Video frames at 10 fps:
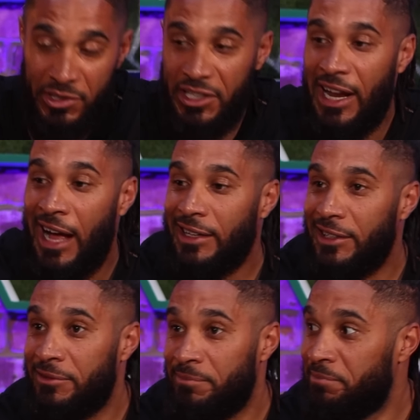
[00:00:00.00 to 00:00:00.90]
fucking
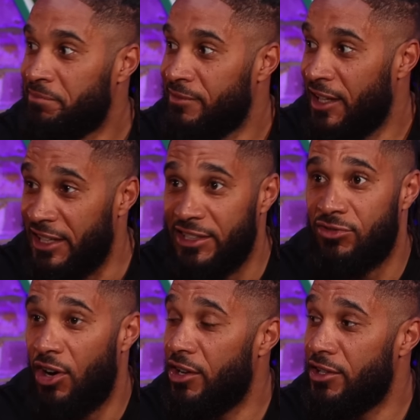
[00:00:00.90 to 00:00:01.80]
hanging. And
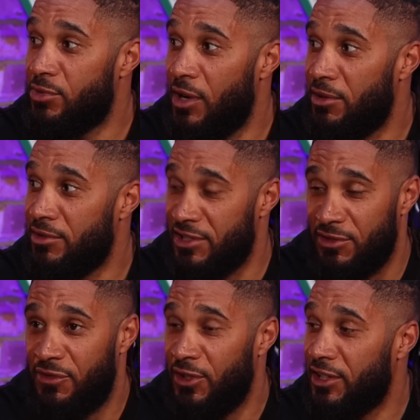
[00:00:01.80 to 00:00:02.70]
he's right as well
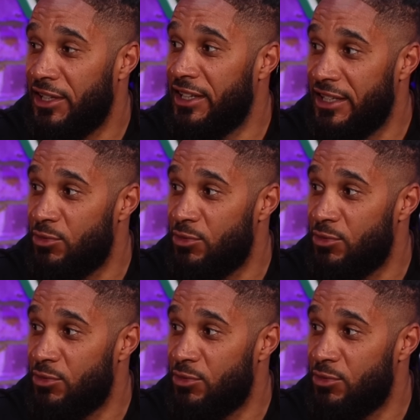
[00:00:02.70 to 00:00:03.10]
because it fucking.